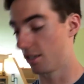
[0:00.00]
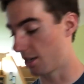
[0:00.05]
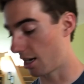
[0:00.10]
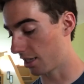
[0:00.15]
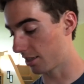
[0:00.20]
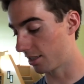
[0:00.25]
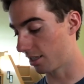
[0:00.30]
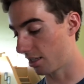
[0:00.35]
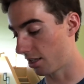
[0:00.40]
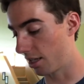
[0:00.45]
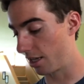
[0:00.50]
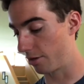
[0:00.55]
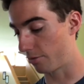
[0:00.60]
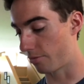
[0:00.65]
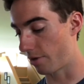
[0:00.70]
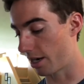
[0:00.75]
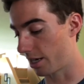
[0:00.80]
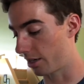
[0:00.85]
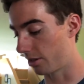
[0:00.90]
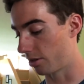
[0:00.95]
Not that like
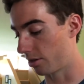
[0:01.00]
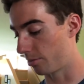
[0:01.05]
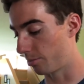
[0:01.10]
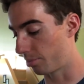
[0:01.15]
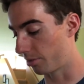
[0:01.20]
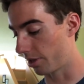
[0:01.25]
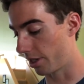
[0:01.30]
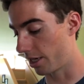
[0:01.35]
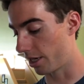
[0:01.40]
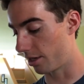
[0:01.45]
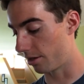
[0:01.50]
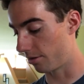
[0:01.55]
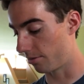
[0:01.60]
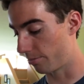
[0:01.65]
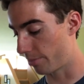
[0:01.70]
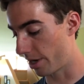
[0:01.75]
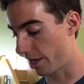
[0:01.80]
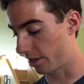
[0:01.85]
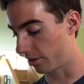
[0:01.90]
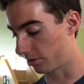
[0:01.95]
regular plain
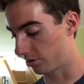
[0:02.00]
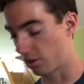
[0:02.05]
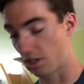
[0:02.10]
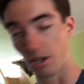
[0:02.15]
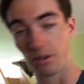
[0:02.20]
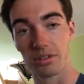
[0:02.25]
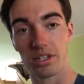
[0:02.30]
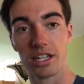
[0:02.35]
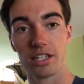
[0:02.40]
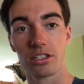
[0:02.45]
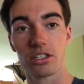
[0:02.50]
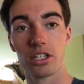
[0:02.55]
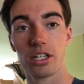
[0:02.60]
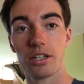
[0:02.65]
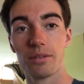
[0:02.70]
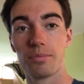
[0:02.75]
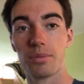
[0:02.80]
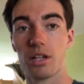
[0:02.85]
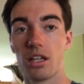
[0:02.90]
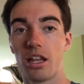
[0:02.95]
bagels don't taste
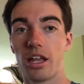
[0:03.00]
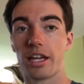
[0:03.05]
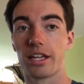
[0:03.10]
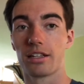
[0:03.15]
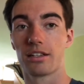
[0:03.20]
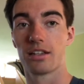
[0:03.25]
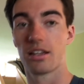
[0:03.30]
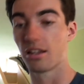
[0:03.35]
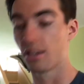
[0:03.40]
good, but like